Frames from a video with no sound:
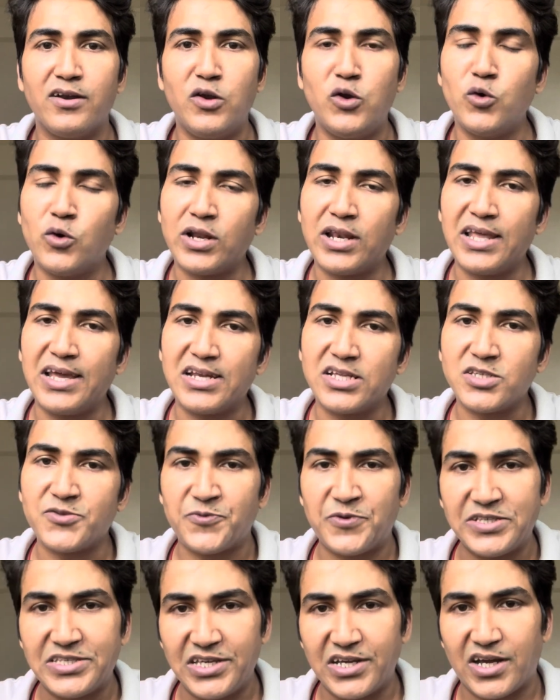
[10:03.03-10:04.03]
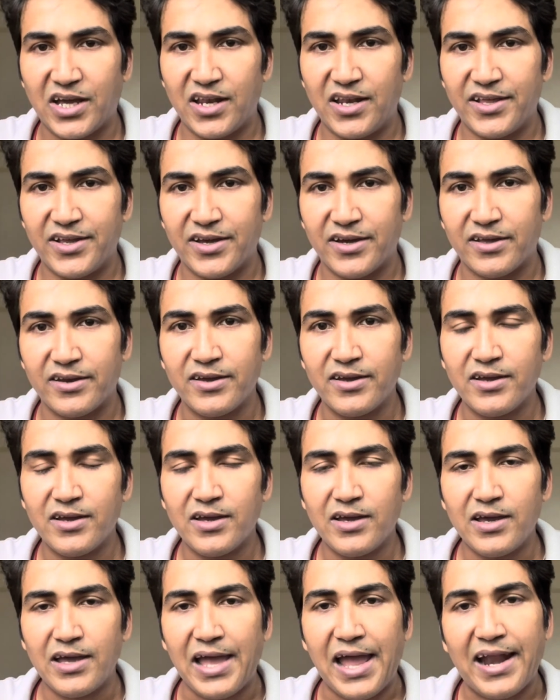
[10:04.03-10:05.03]
Lower layer is physical layer.
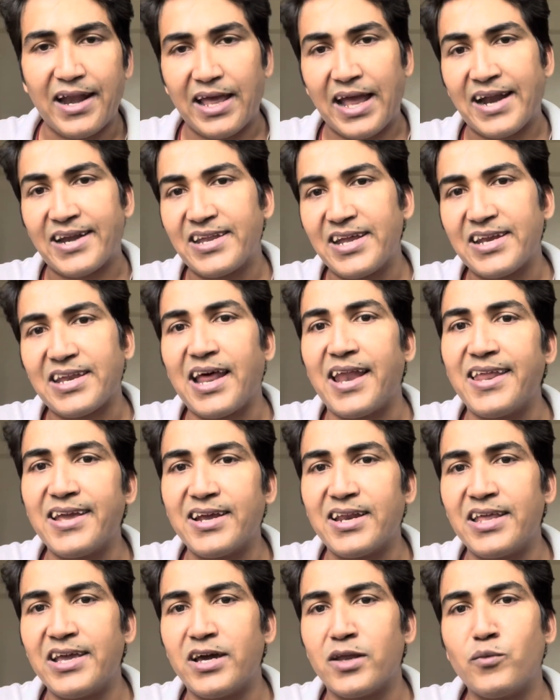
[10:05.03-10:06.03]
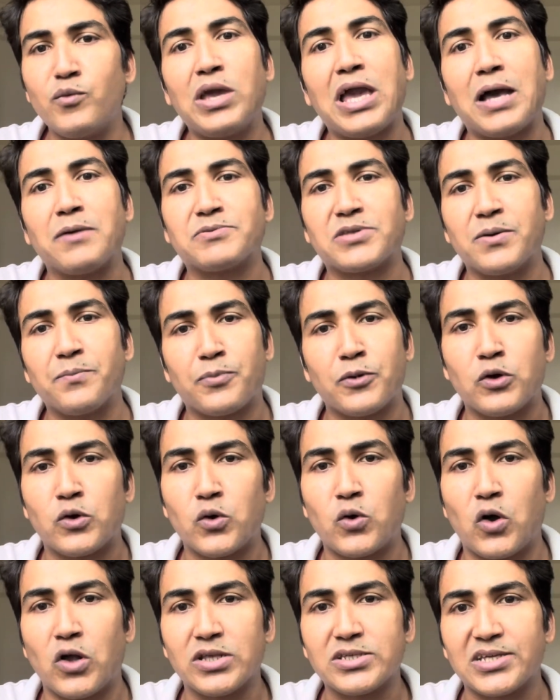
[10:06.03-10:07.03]
And at data link layer, we have some
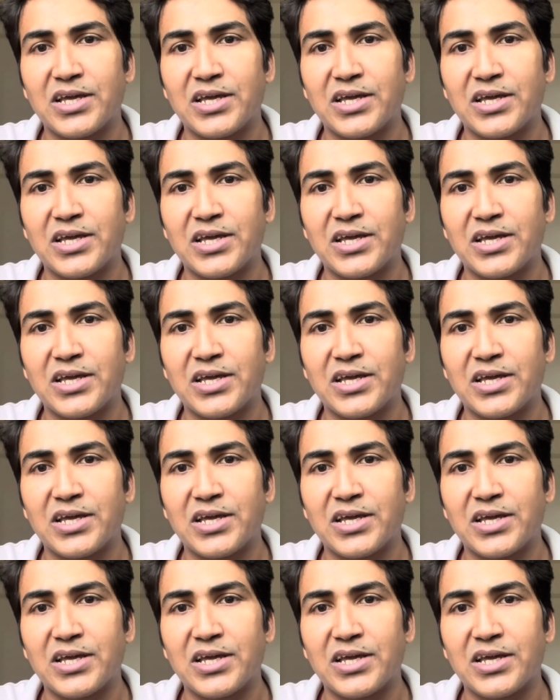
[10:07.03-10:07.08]
protocols.